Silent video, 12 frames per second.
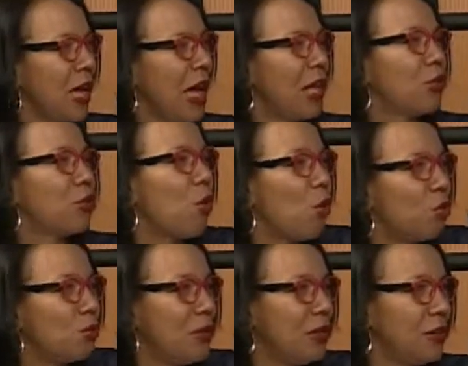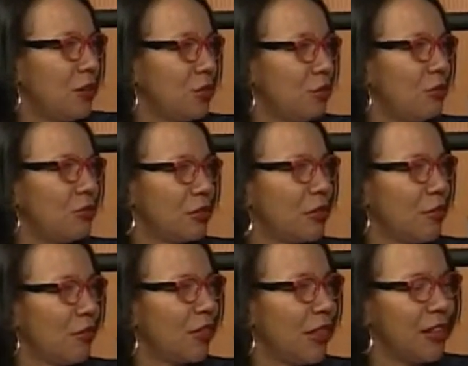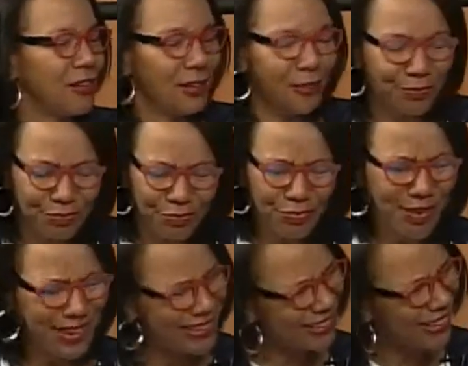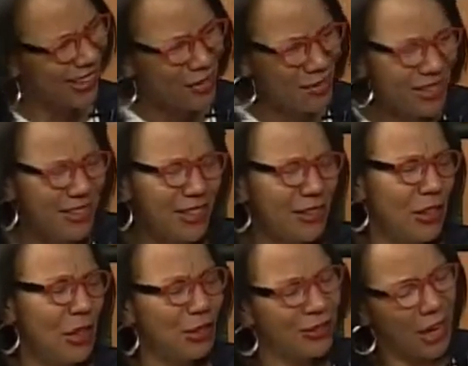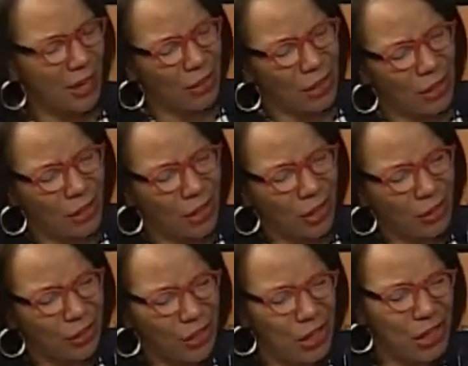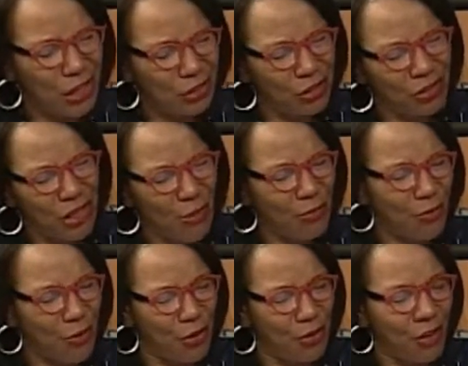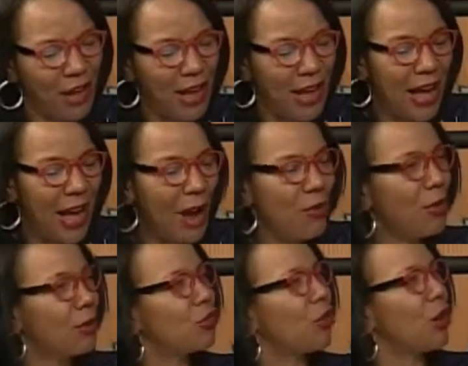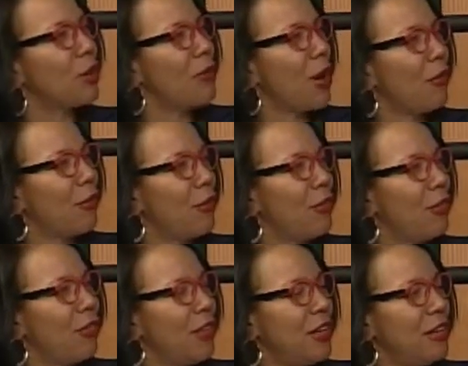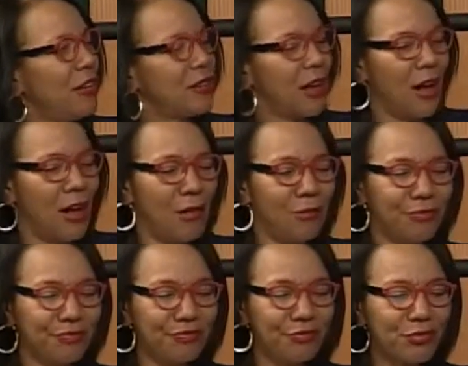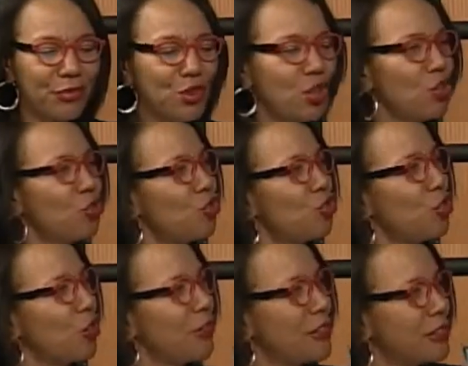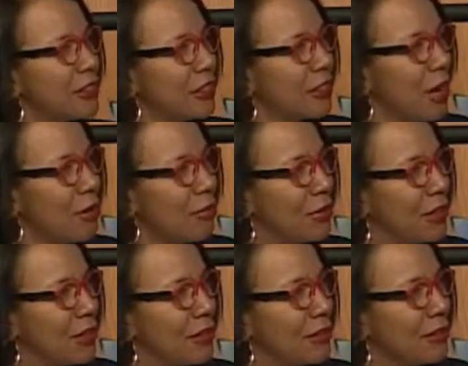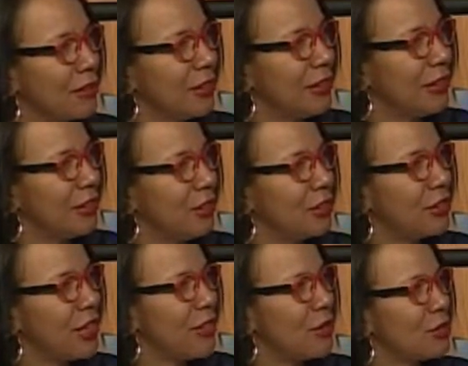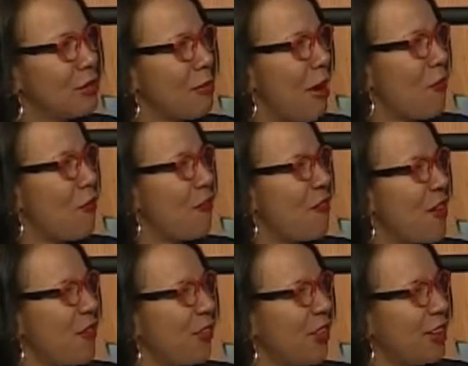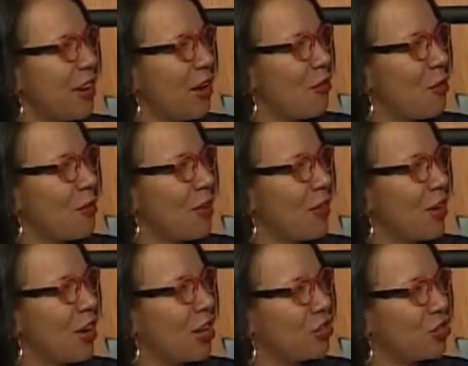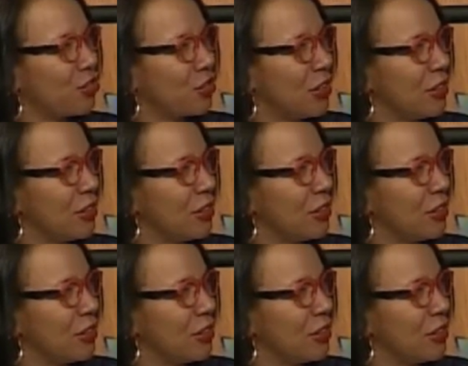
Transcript: and told me to do certain things. Can we just take a little step further? I want to talk about these servicing companies. You said there was about 15 of them in the country.